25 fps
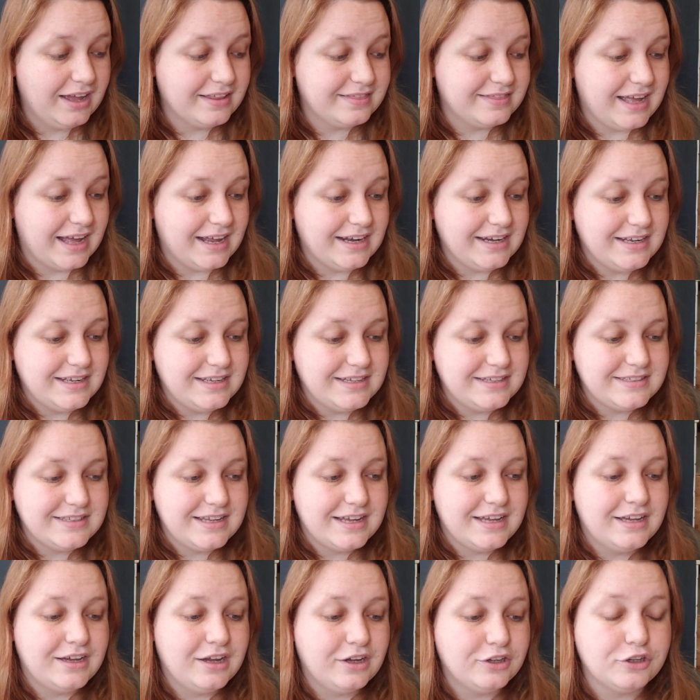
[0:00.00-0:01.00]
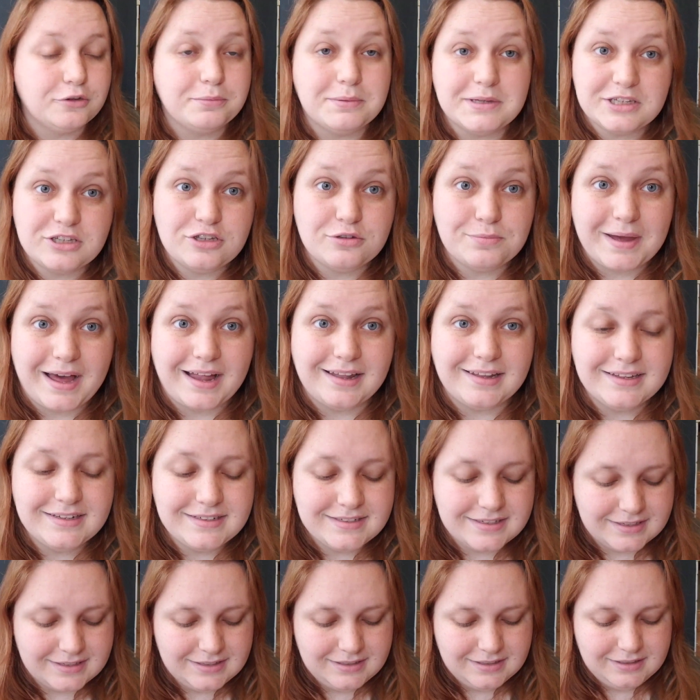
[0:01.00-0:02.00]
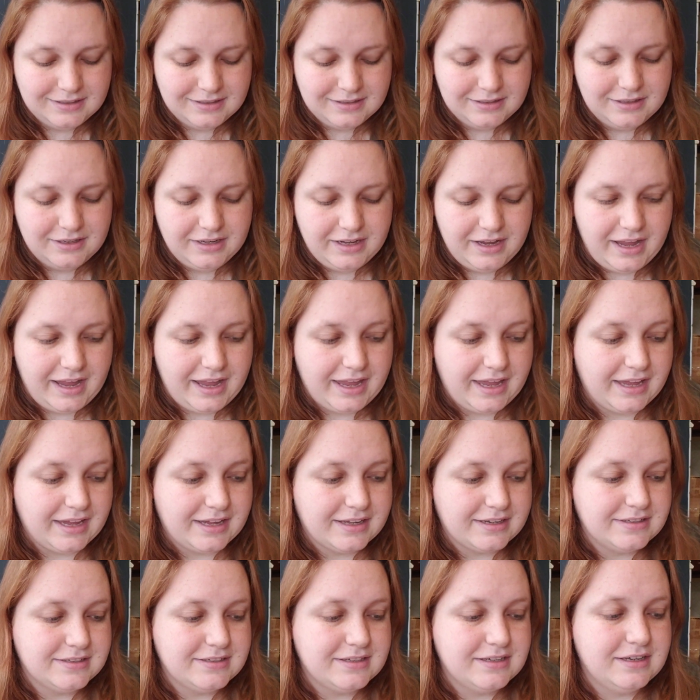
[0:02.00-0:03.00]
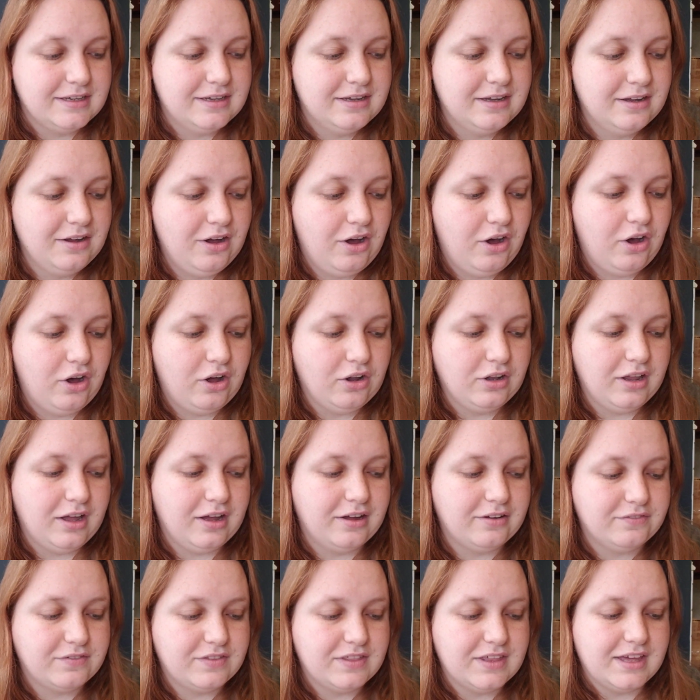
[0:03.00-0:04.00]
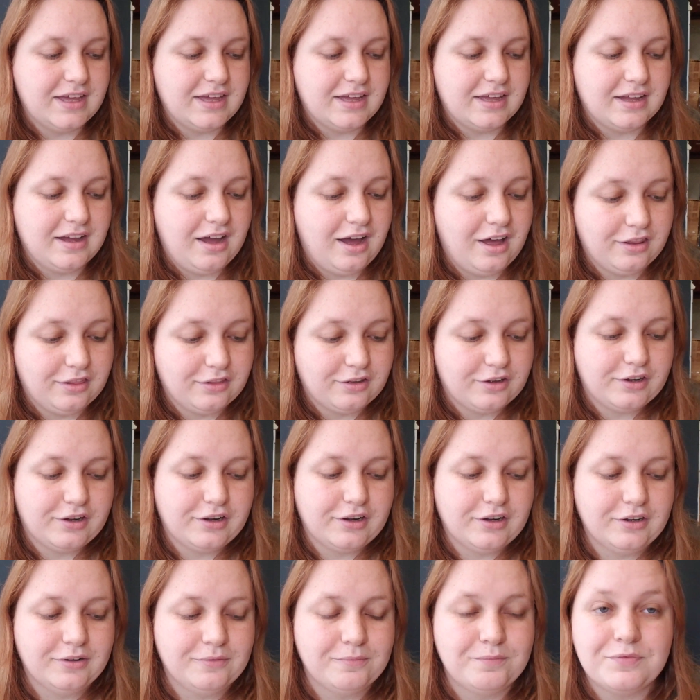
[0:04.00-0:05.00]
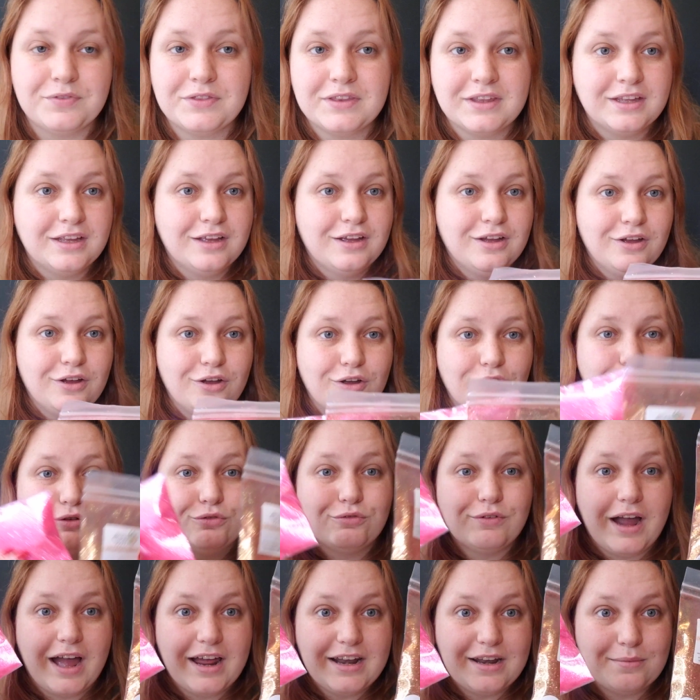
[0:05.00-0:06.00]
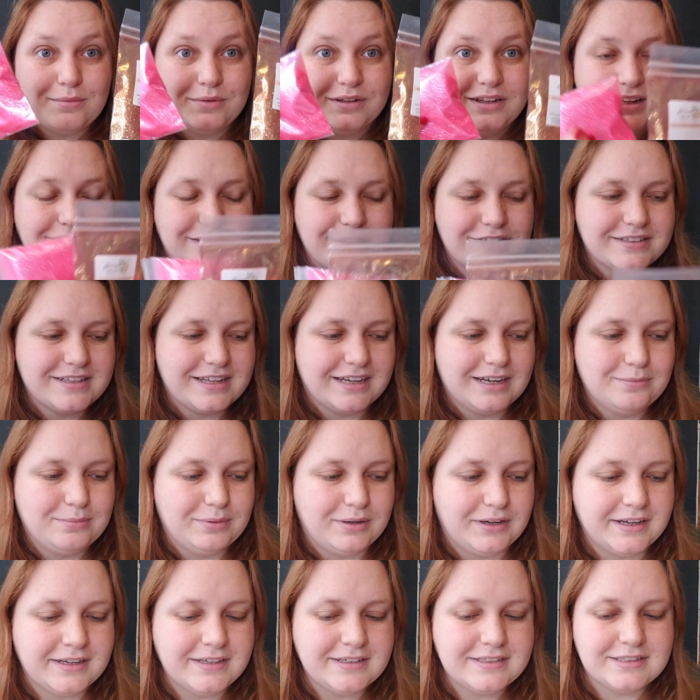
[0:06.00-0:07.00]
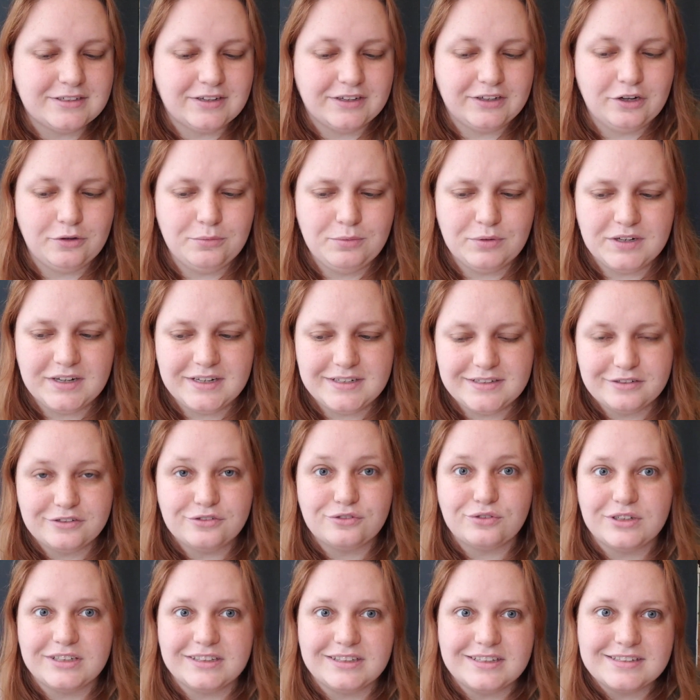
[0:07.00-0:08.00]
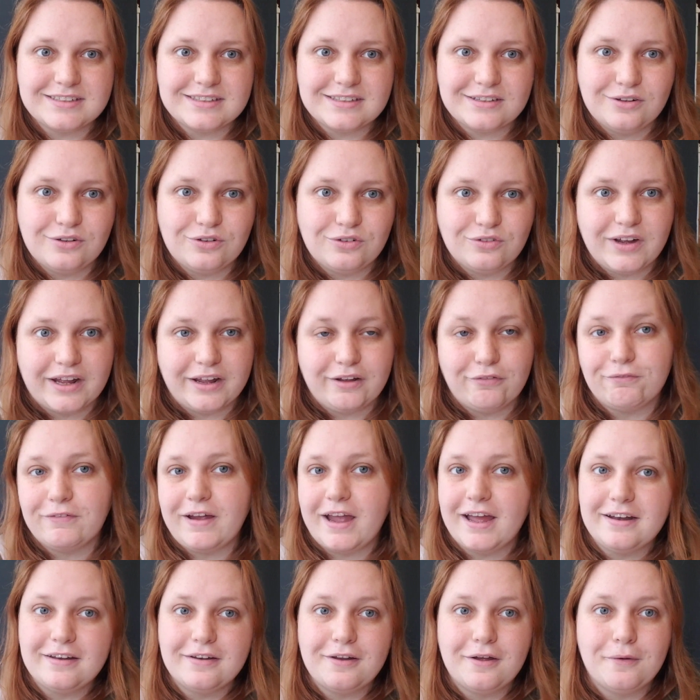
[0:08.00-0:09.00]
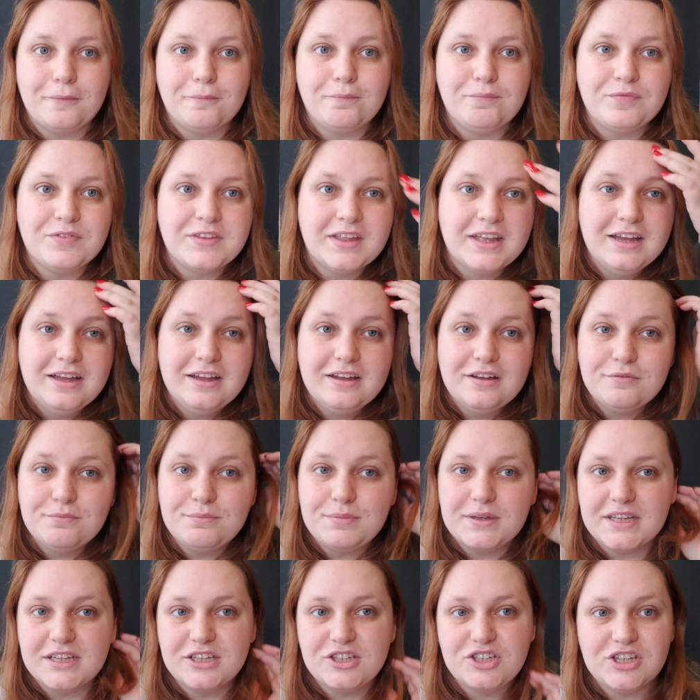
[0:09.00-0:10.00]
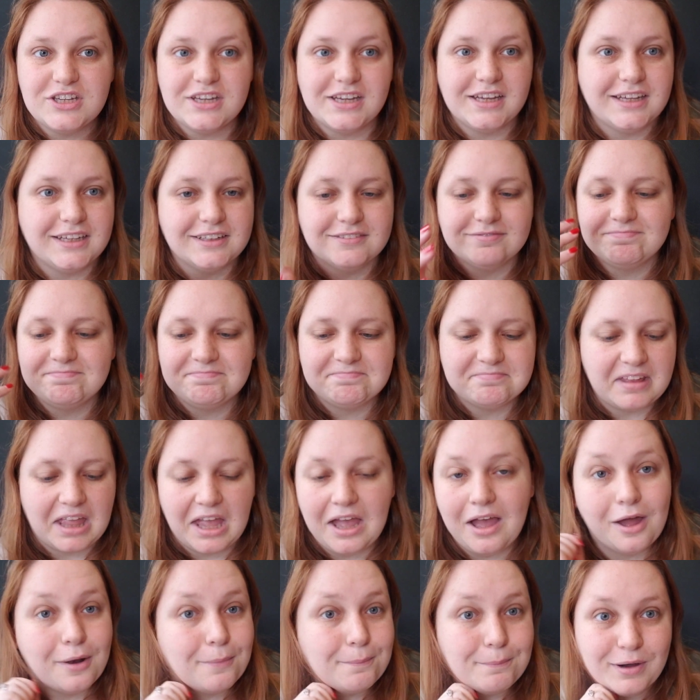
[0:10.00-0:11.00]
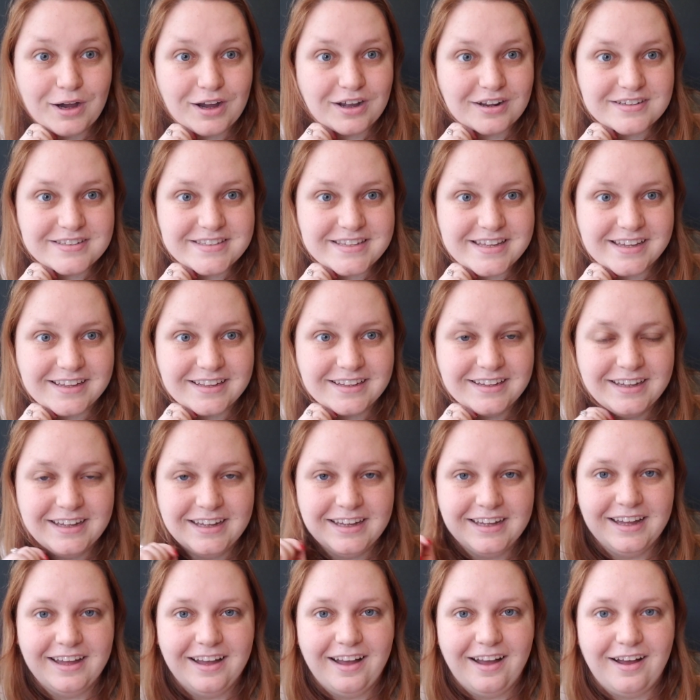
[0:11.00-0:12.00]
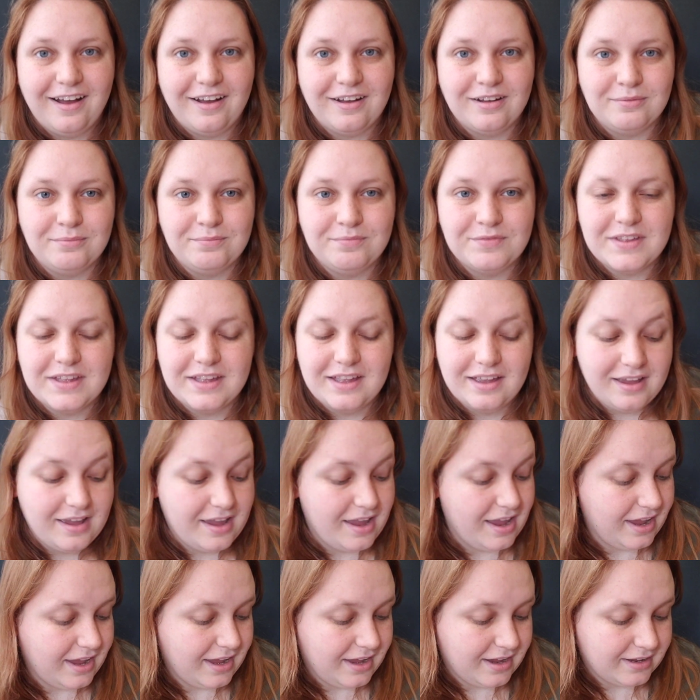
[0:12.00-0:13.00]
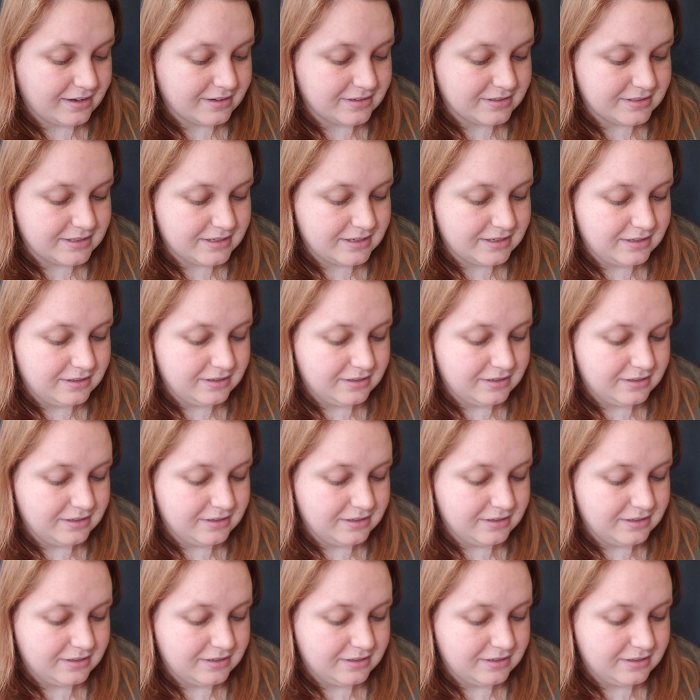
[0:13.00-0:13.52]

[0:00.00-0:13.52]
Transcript: that is your Peachy palette and all of the other random glitters that I bought. So I hope you guys enjoyed this little like random peachy unboxing. Um, and